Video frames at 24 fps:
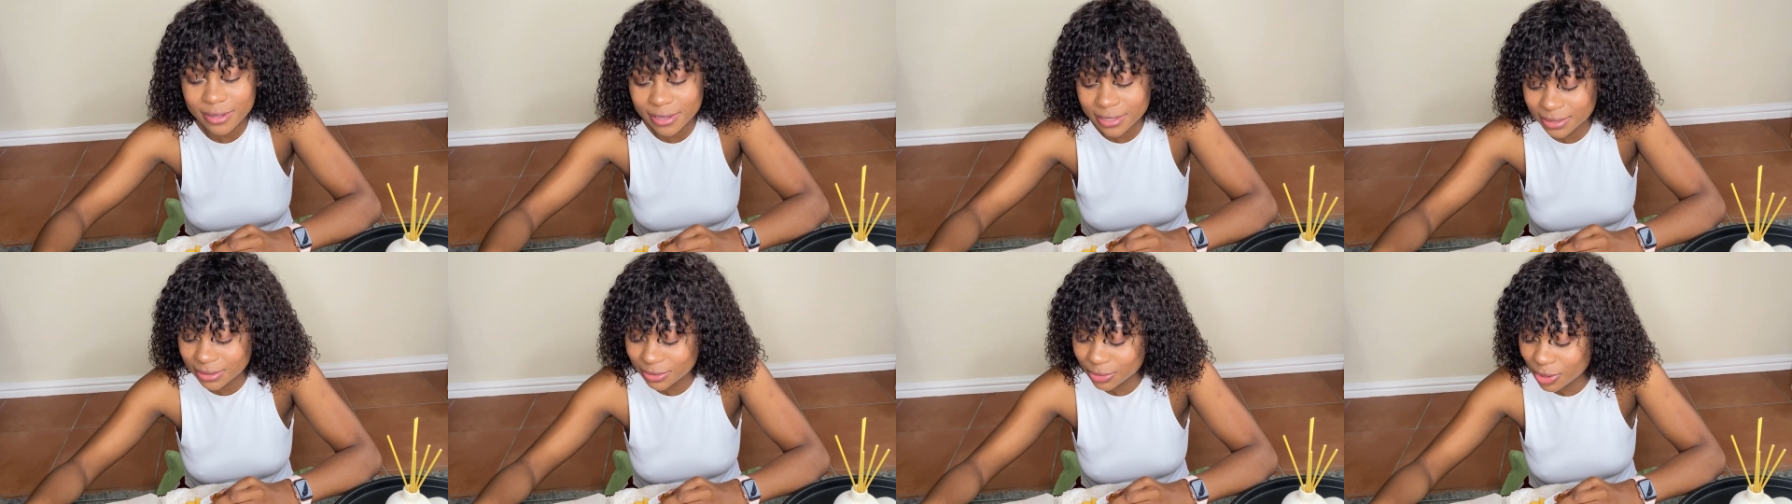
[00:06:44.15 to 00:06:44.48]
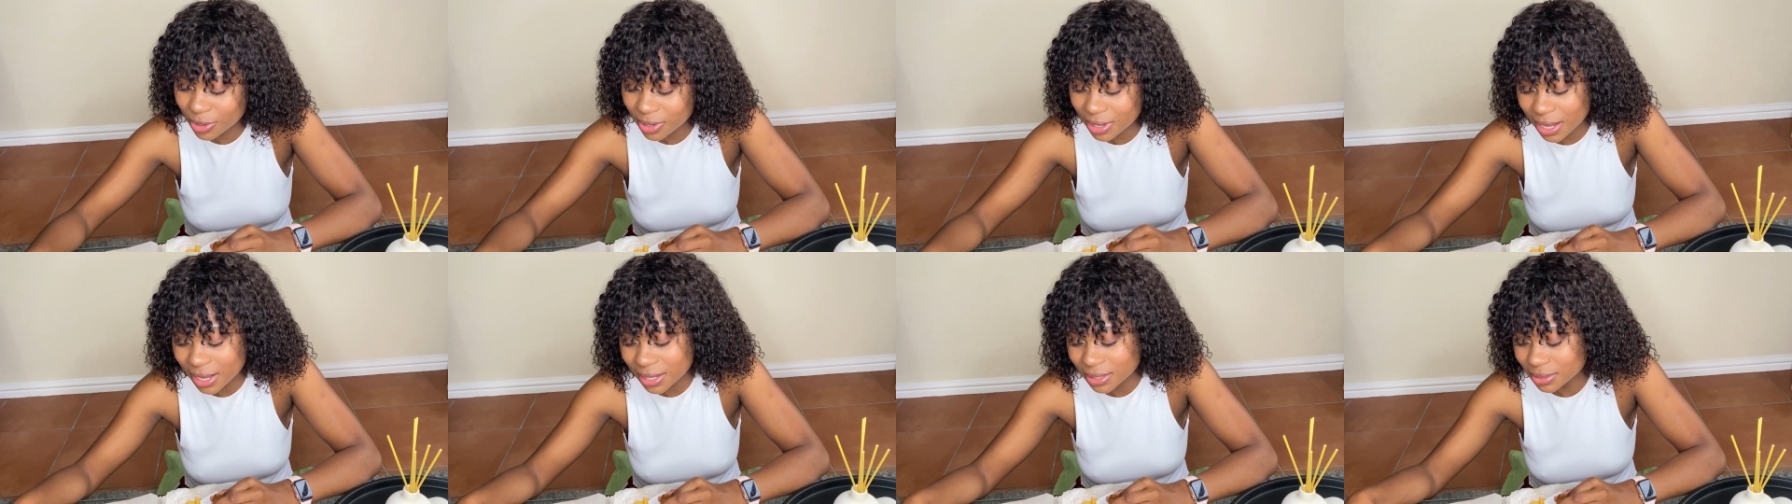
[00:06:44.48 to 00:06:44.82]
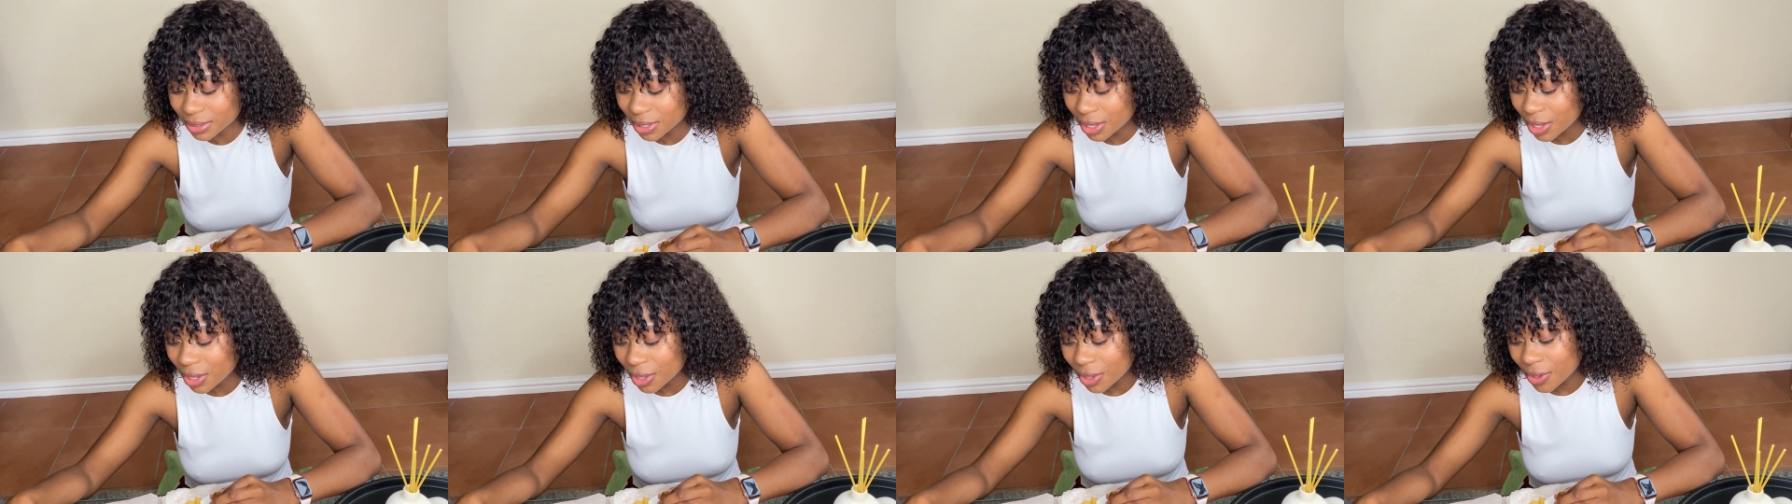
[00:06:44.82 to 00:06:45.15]
Because, yo, guys,
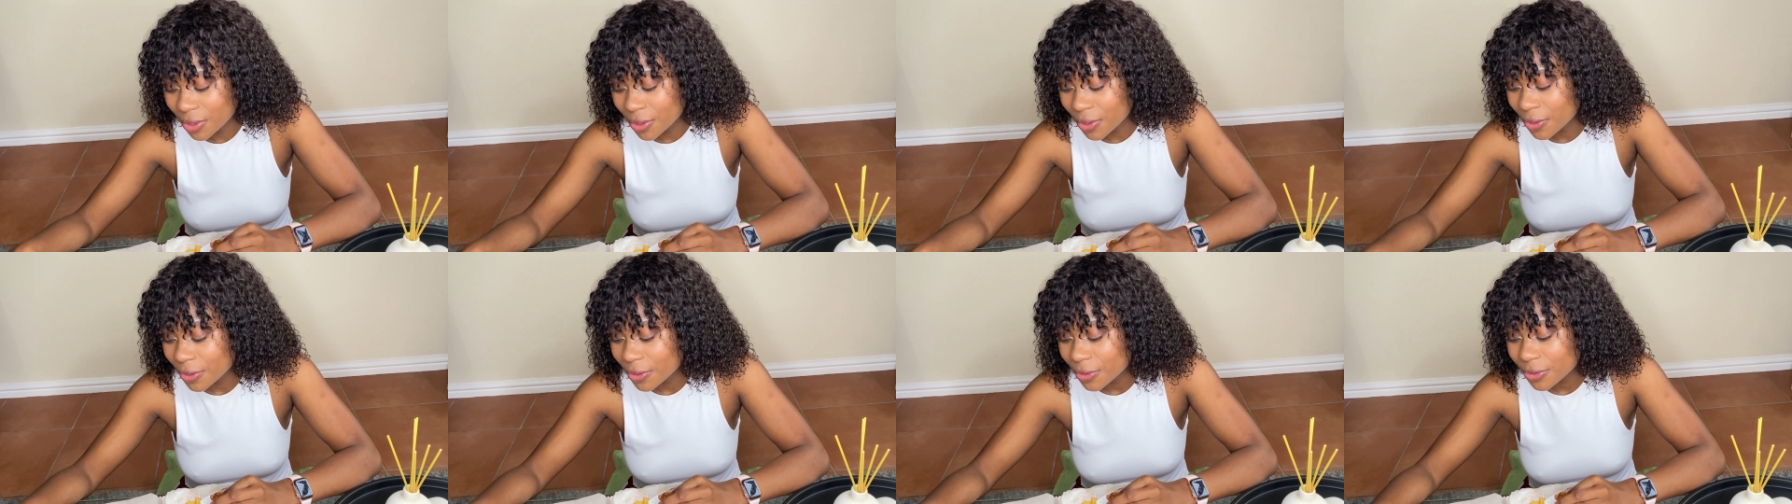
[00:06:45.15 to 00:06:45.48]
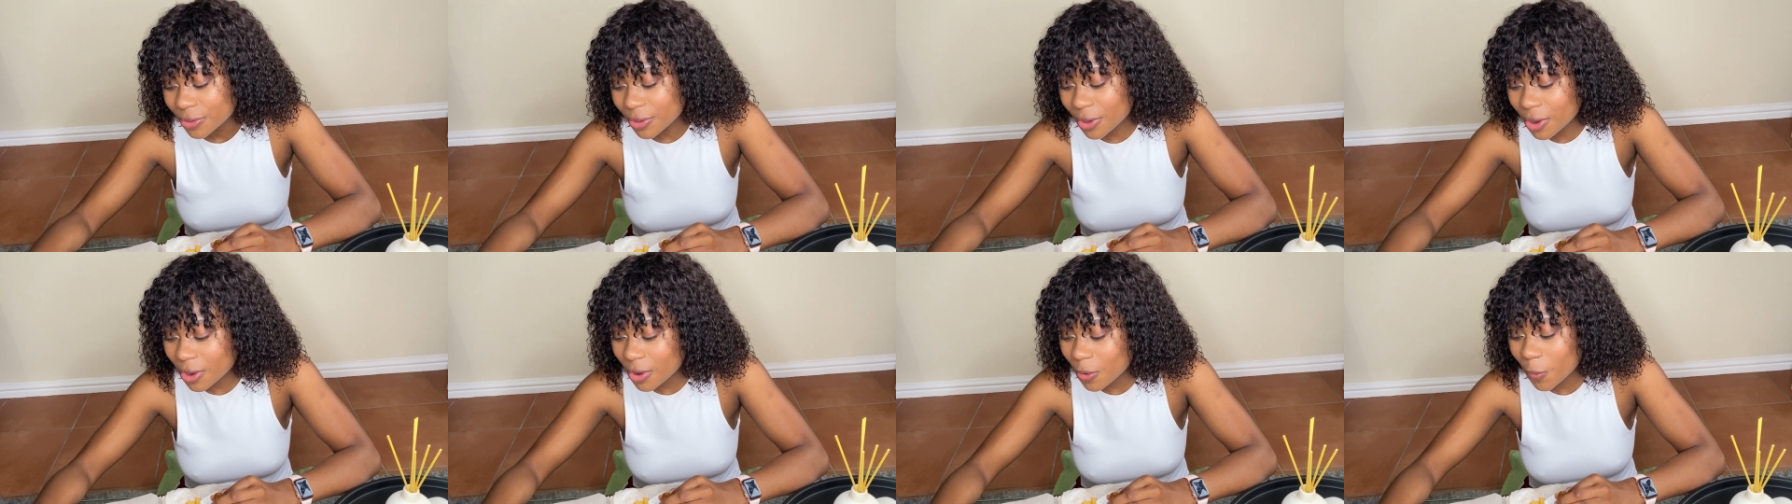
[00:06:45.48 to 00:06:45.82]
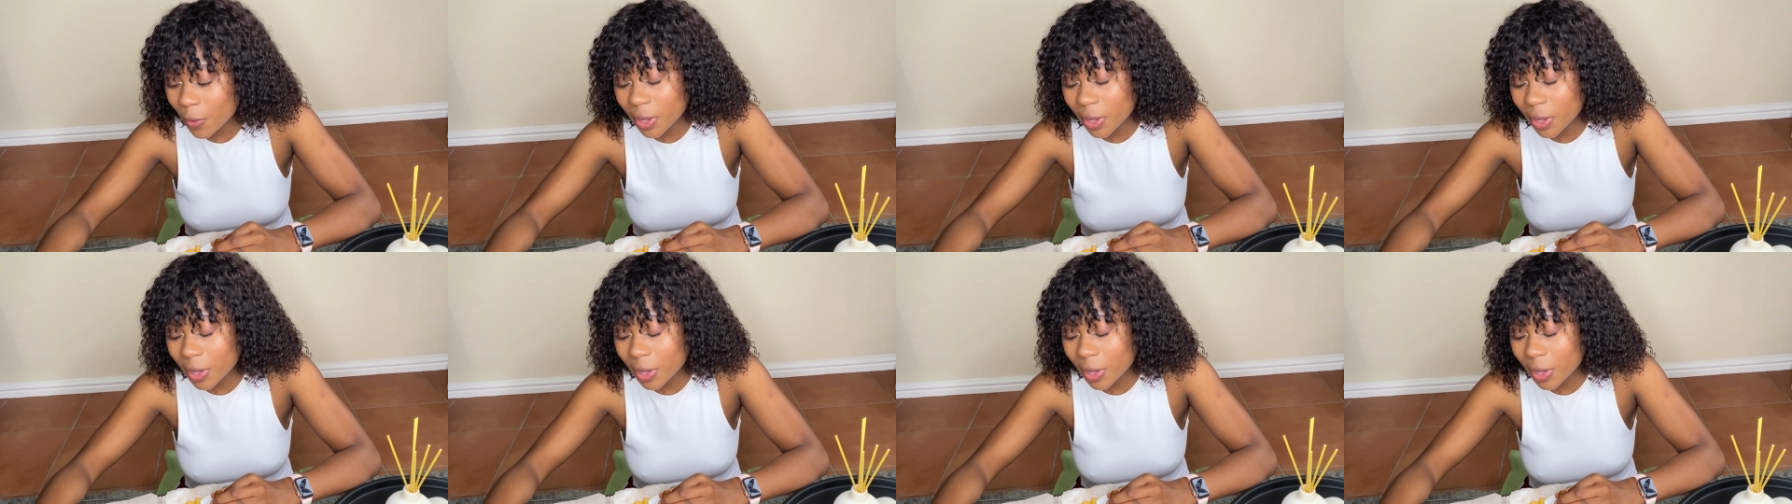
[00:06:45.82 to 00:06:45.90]
yo,